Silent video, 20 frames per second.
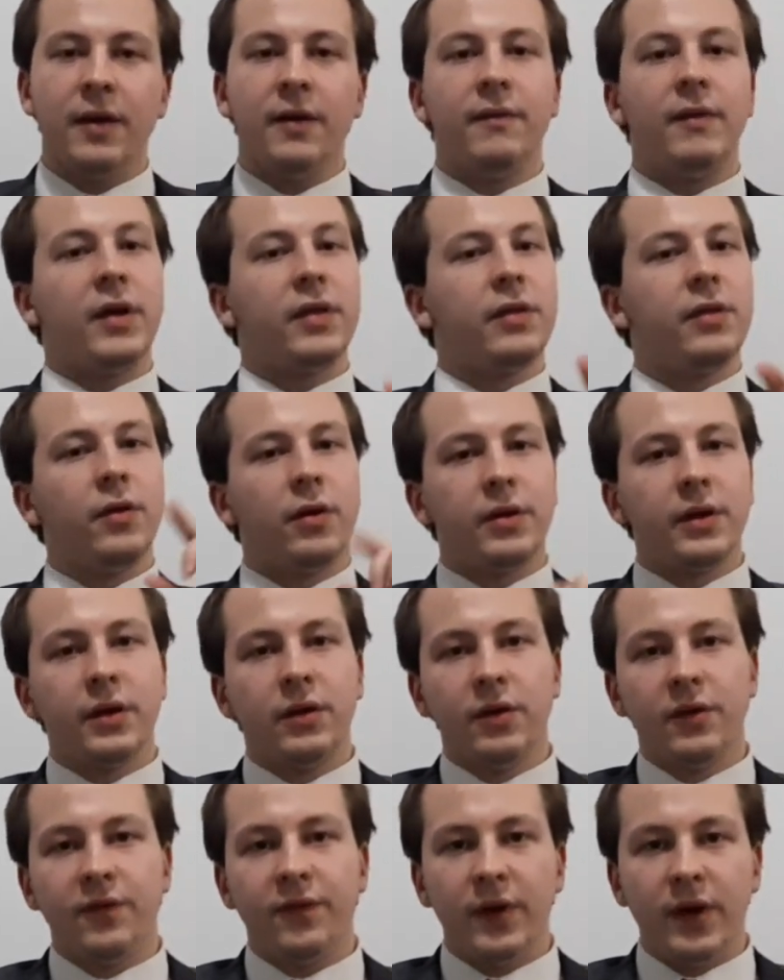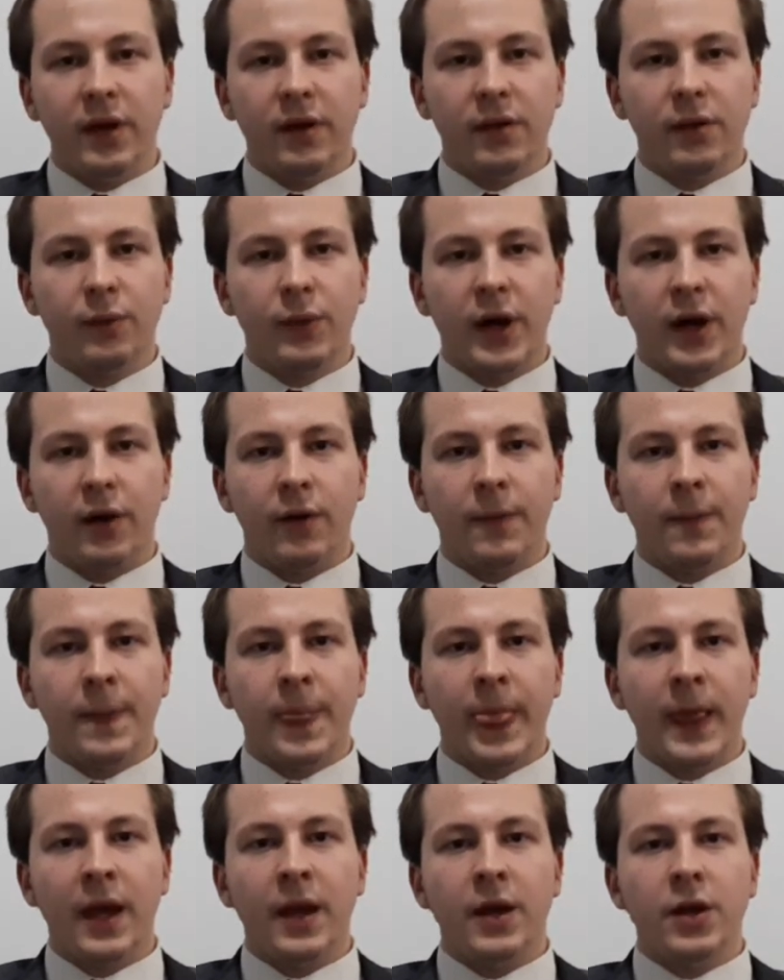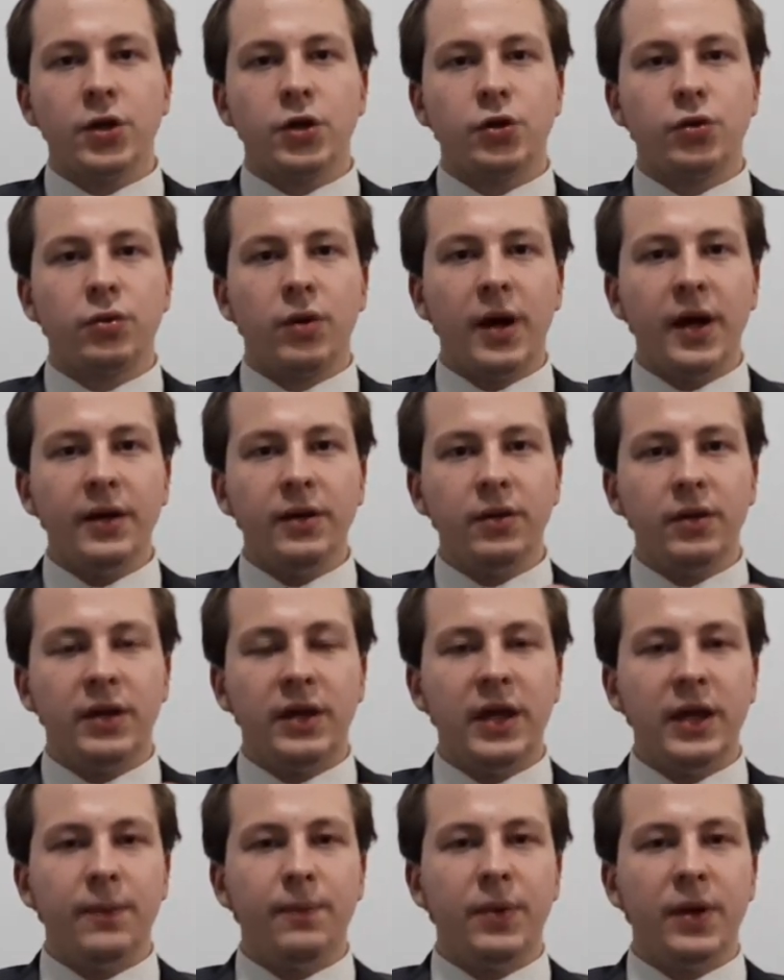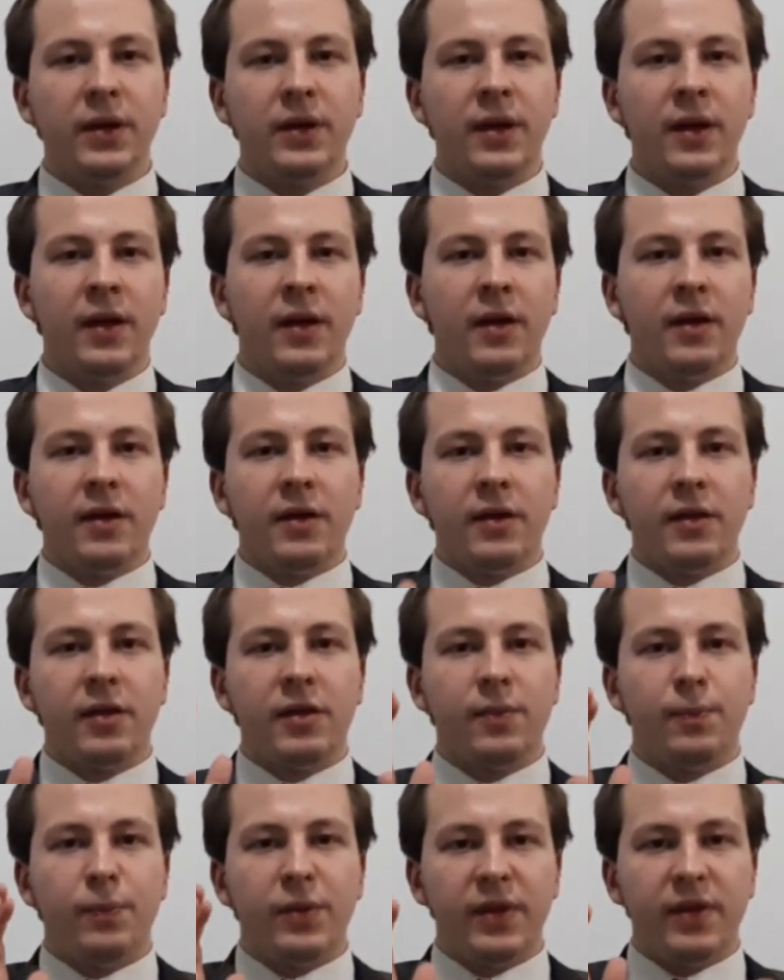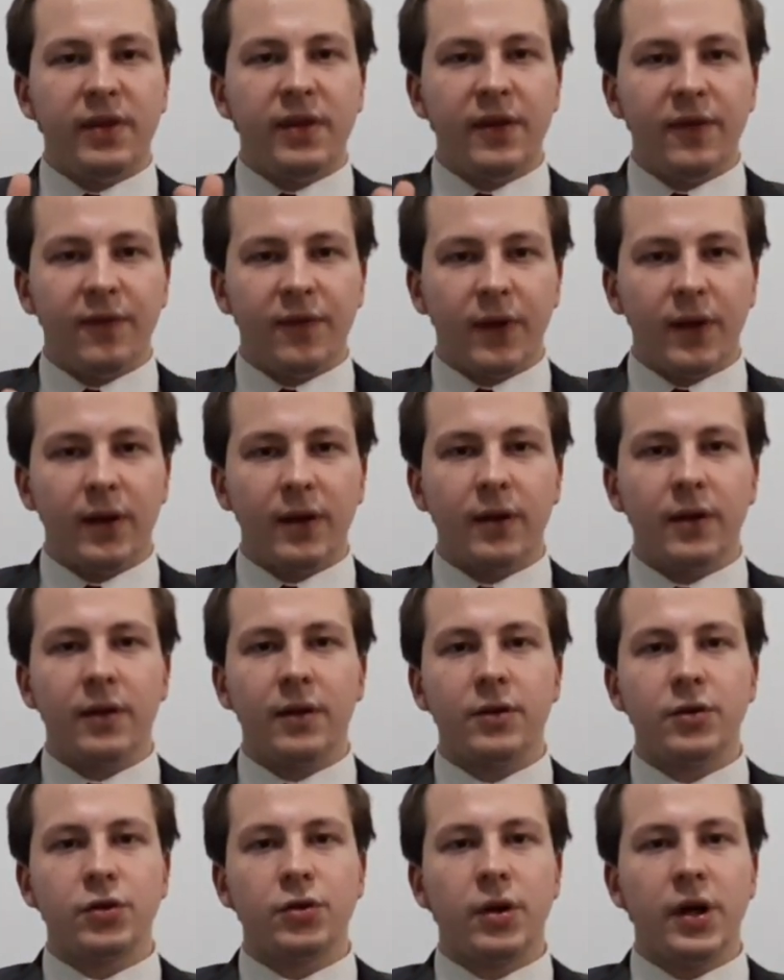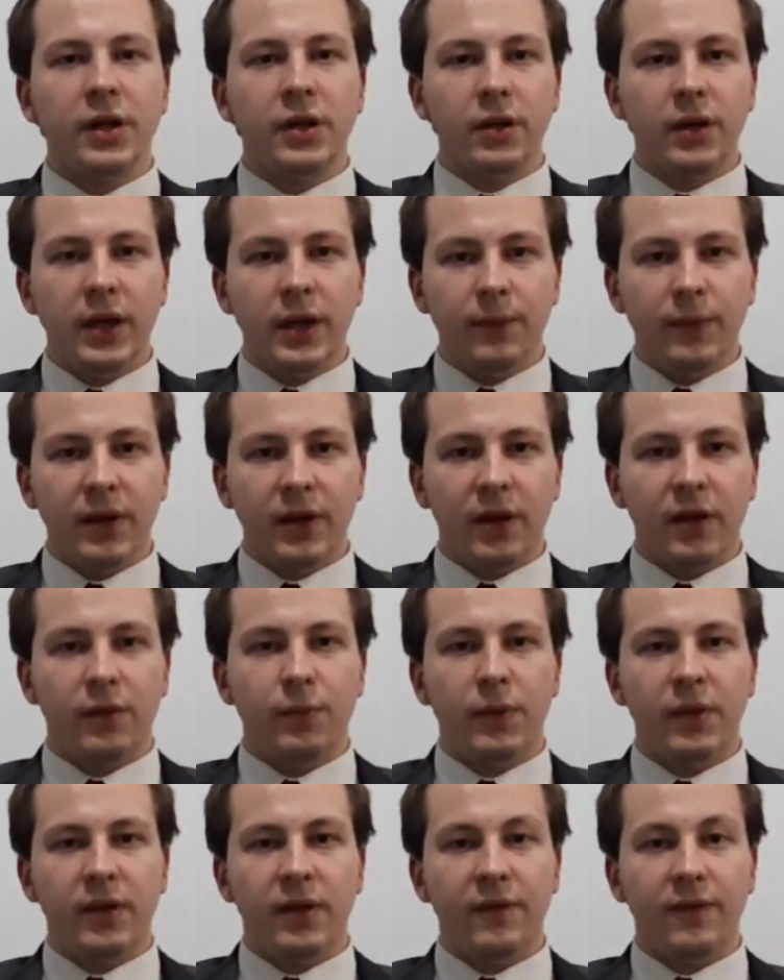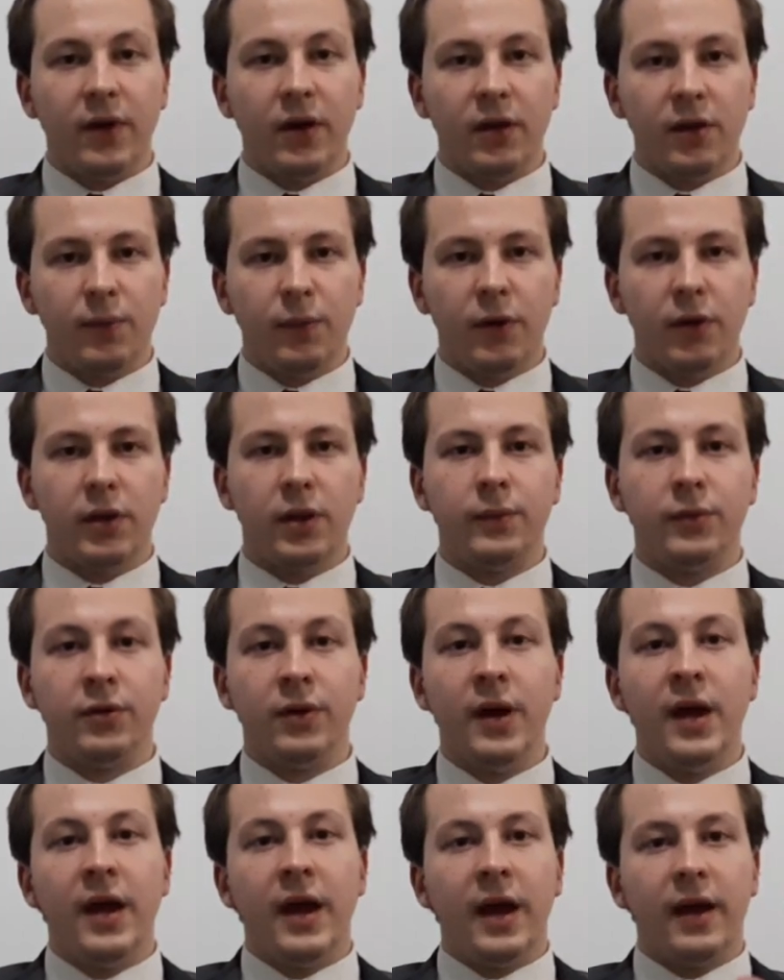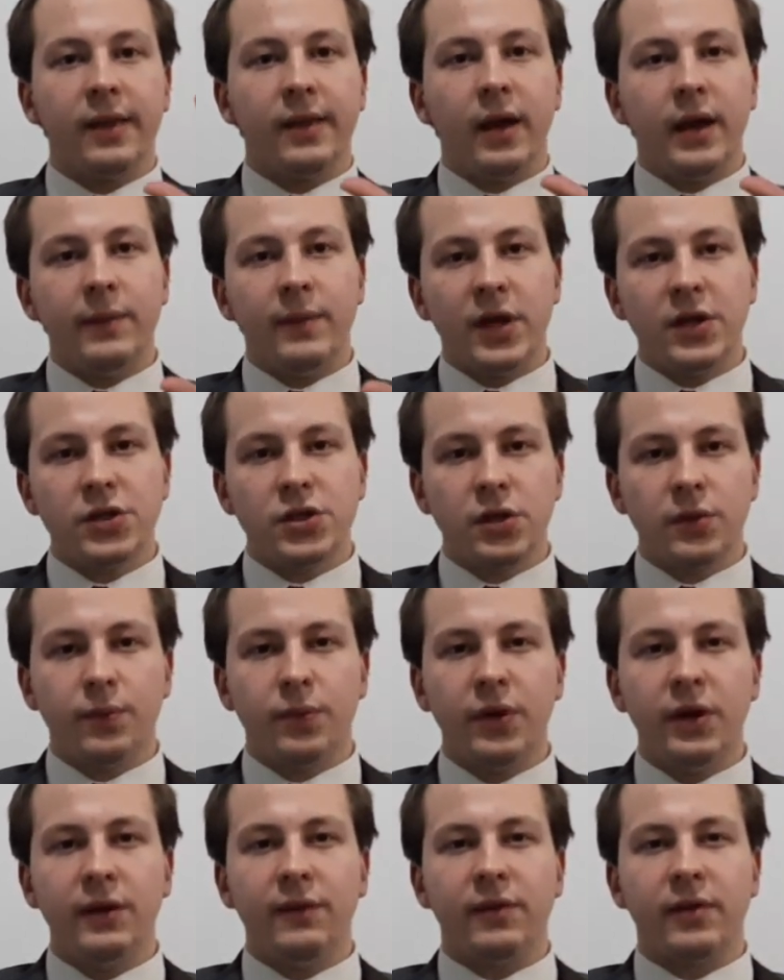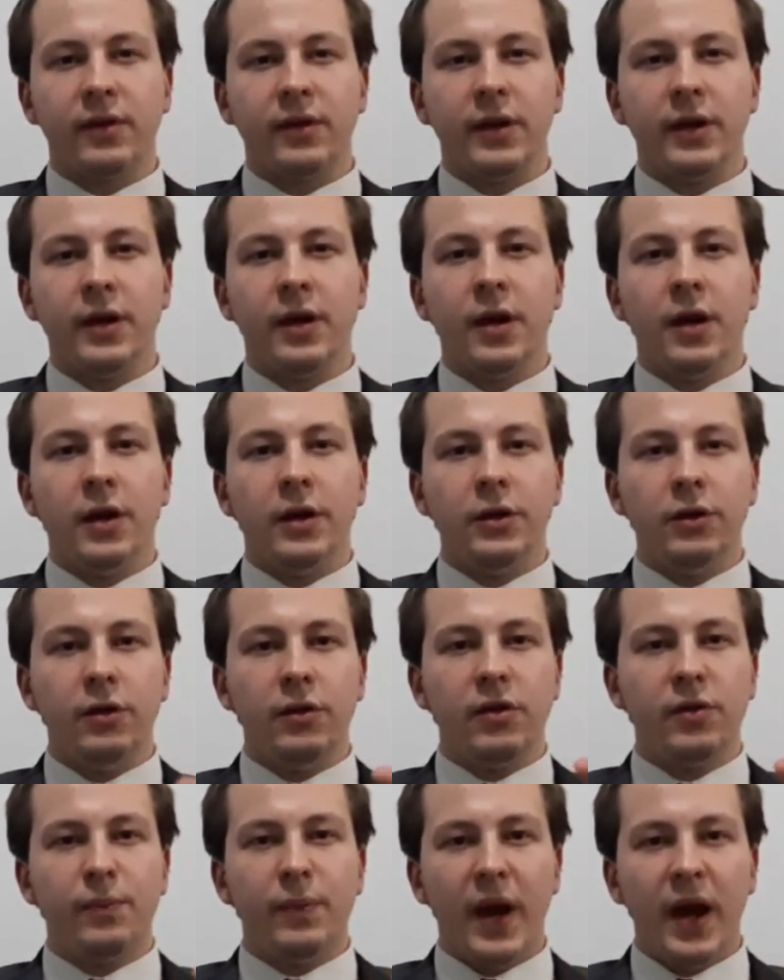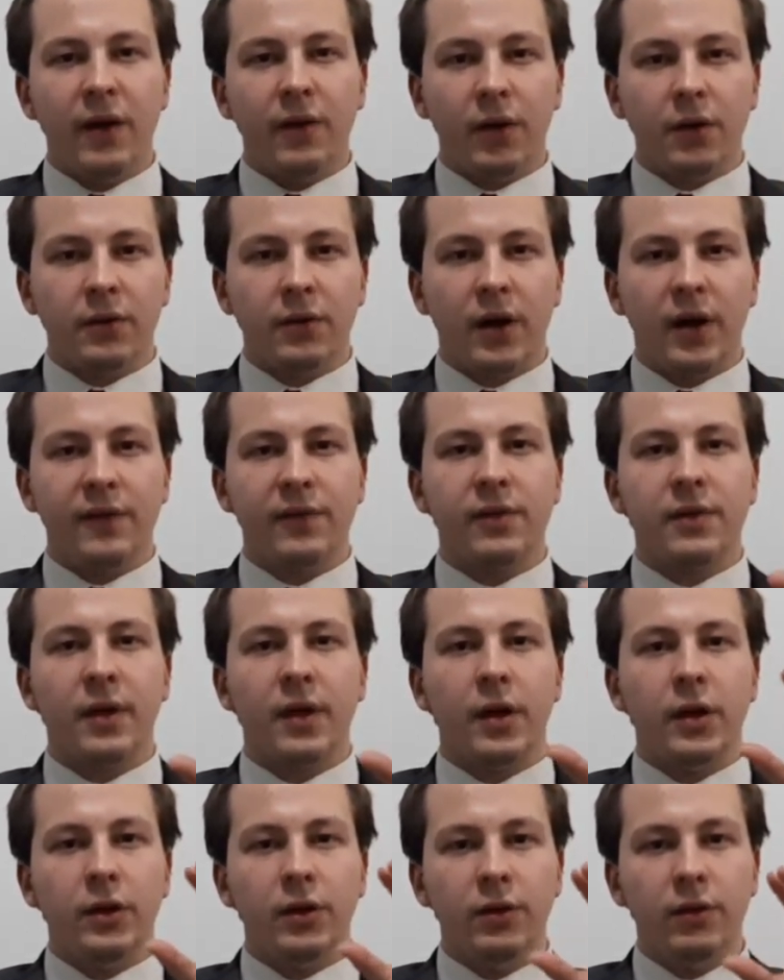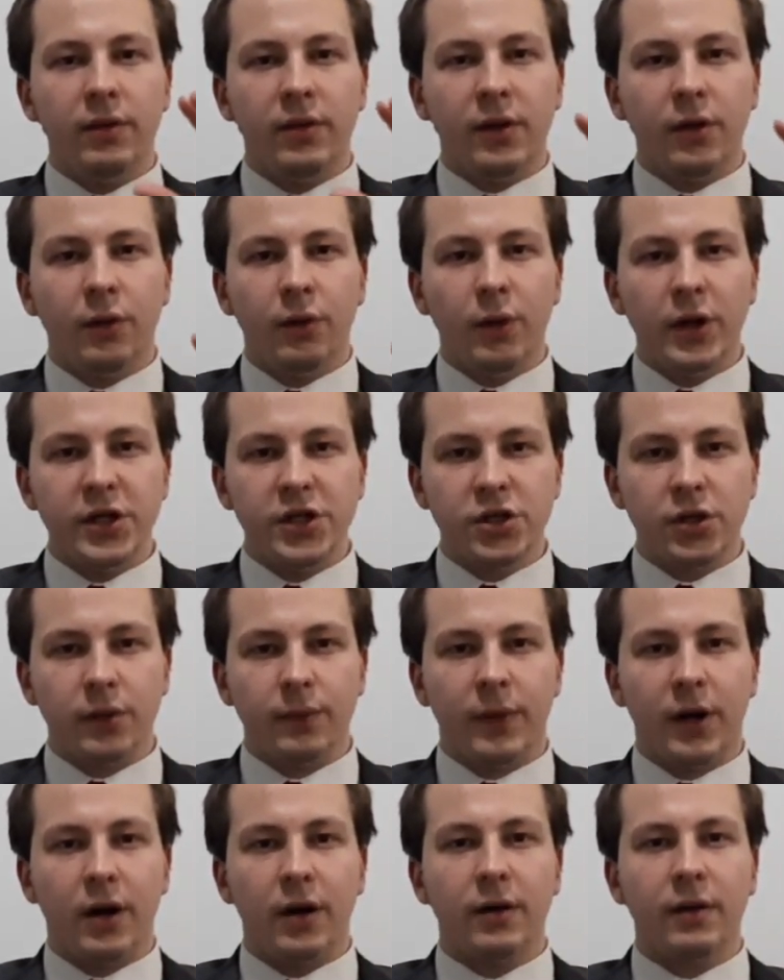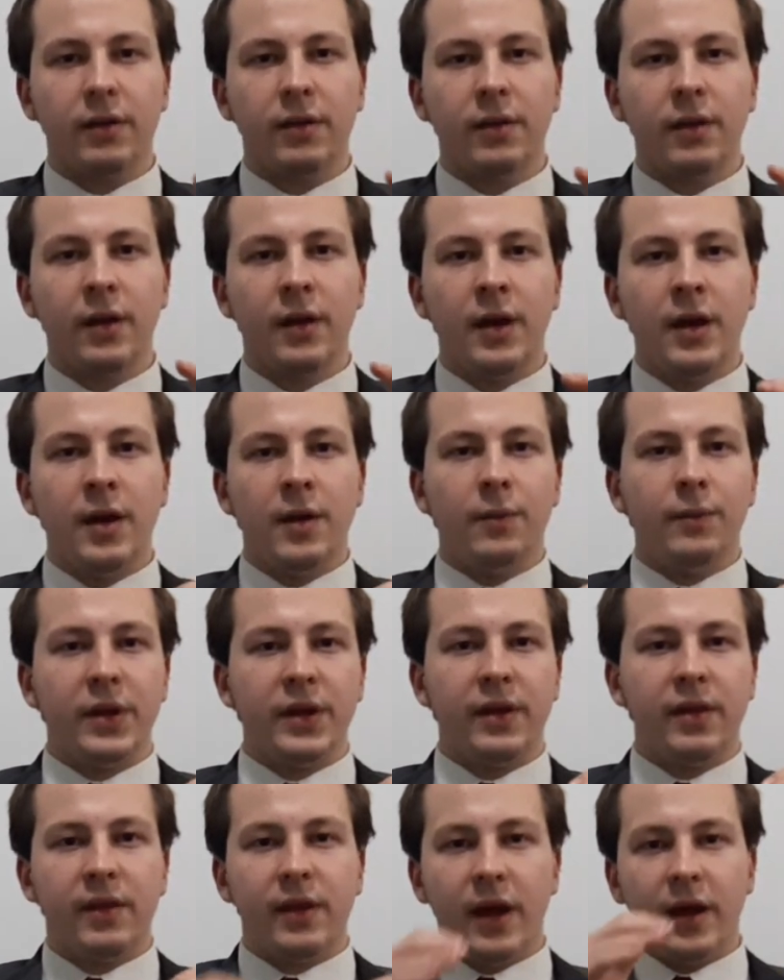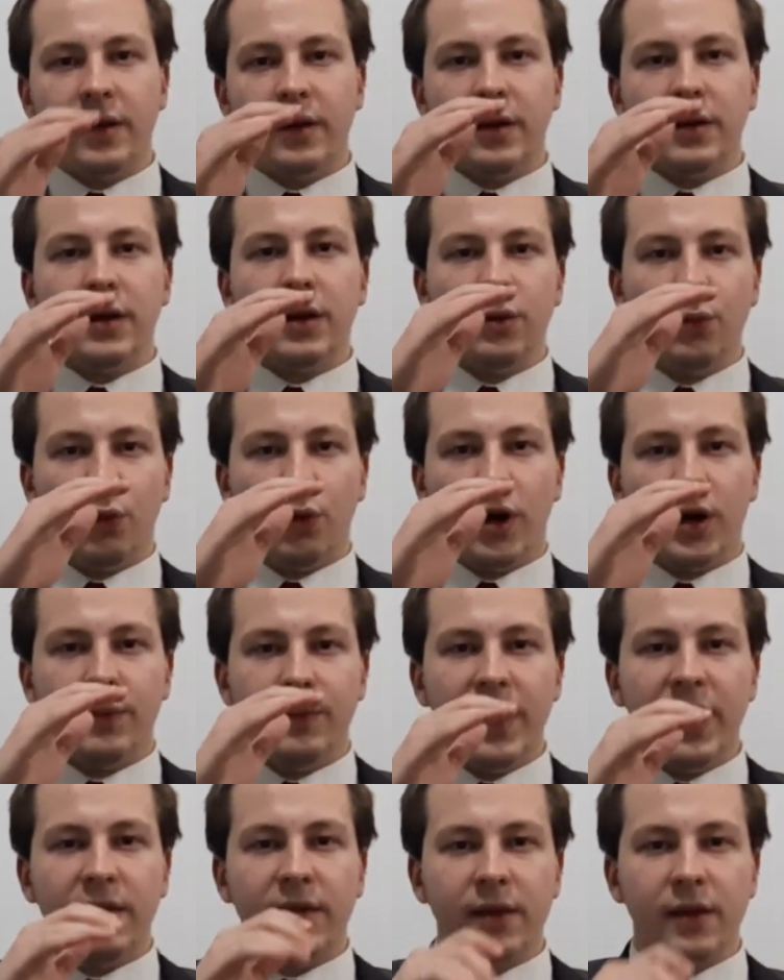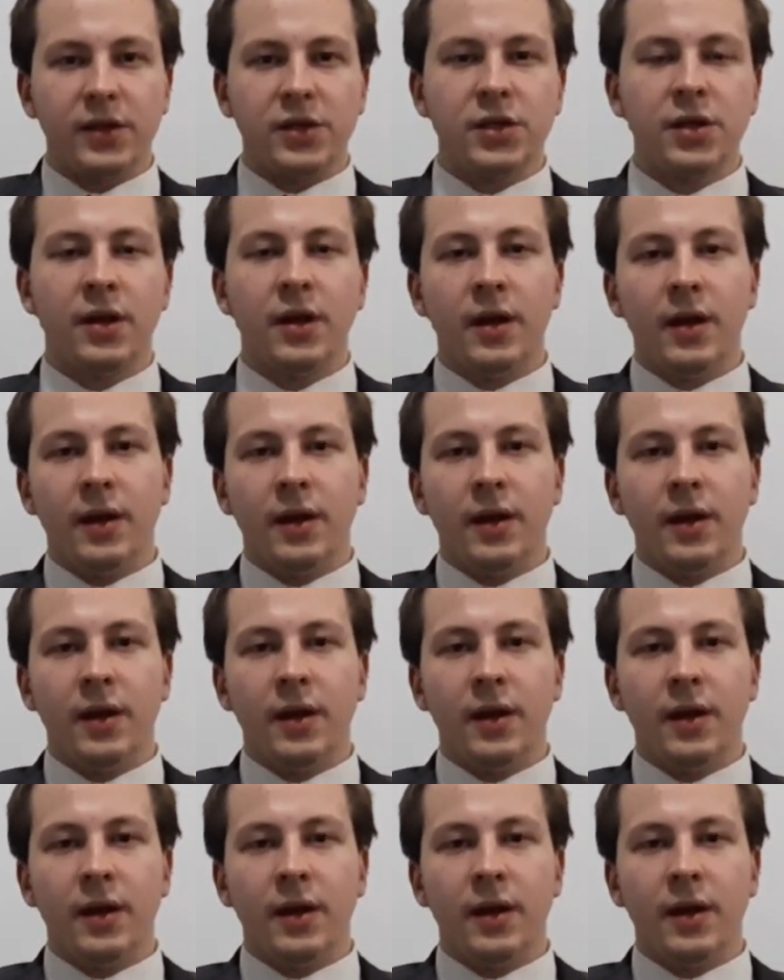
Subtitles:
That's not a good thing as well. Try to keep it specific. Try to keep it as specific as possible. As I mentioned previously, use paragraphs, use question marks, but send it in one message.